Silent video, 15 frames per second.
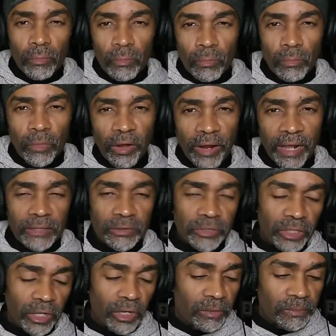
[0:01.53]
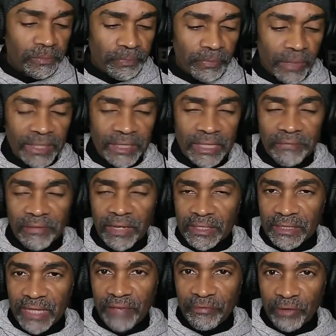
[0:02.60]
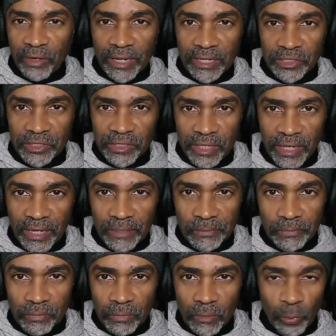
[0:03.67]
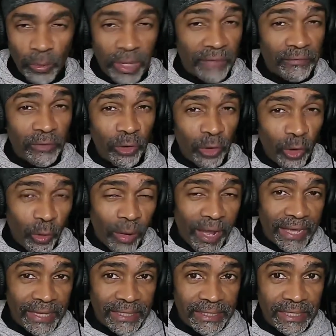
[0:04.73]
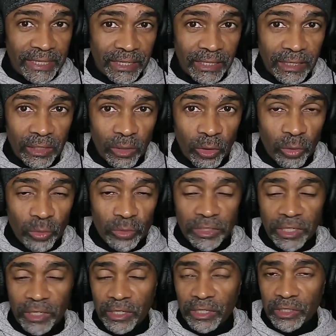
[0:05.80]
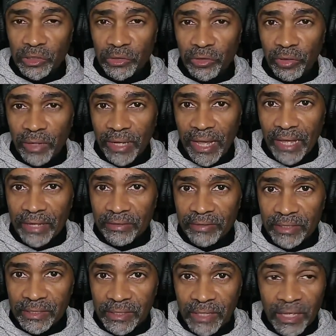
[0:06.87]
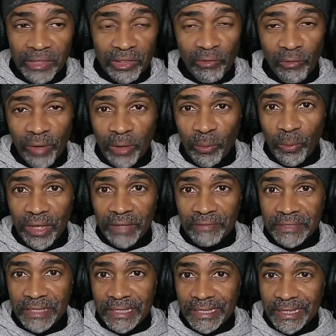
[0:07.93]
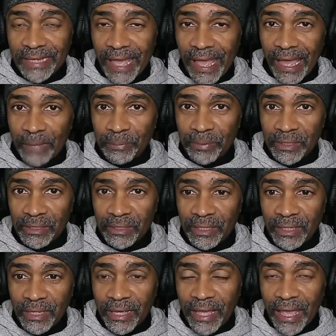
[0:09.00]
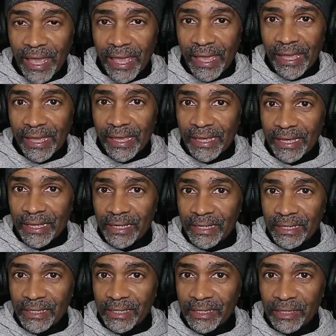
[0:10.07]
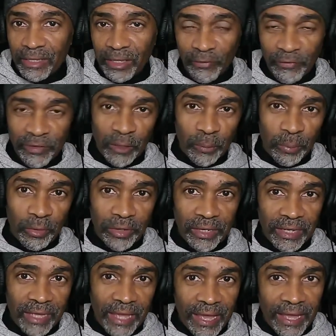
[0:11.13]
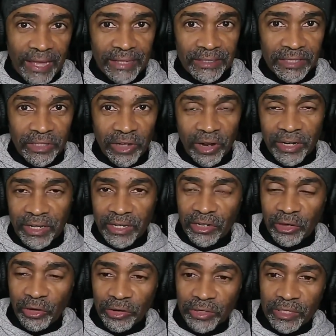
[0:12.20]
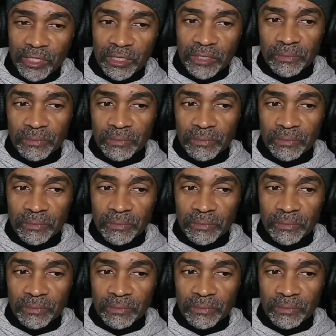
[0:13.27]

All right, so 7 days after Election Day, we have no idea who's going to control Congress. The red wave didn't happen, and the finger pointing has started in earnest.